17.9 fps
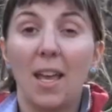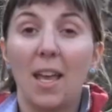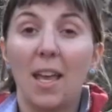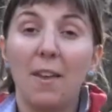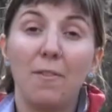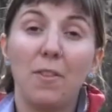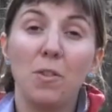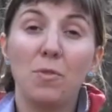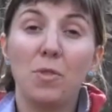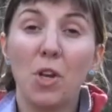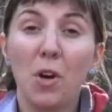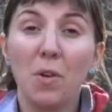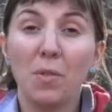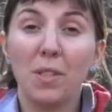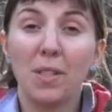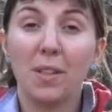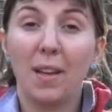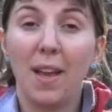If you
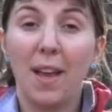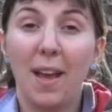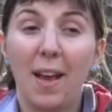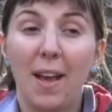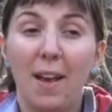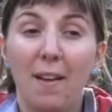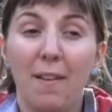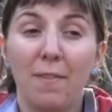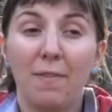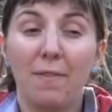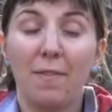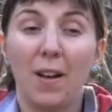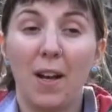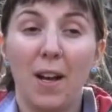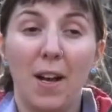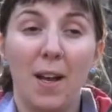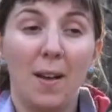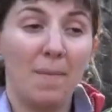don't have
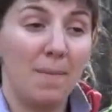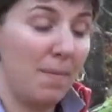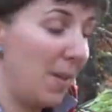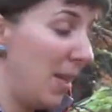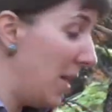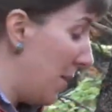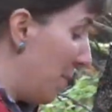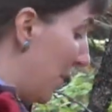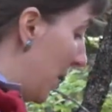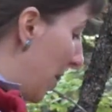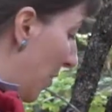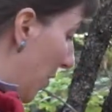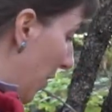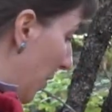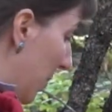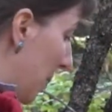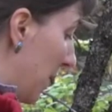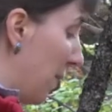these
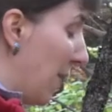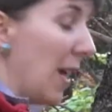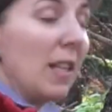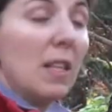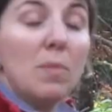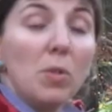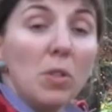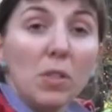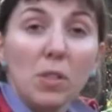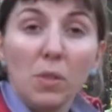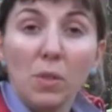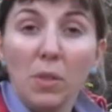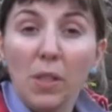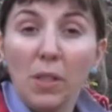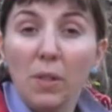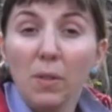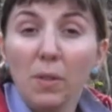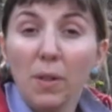materials available to
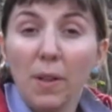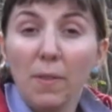you,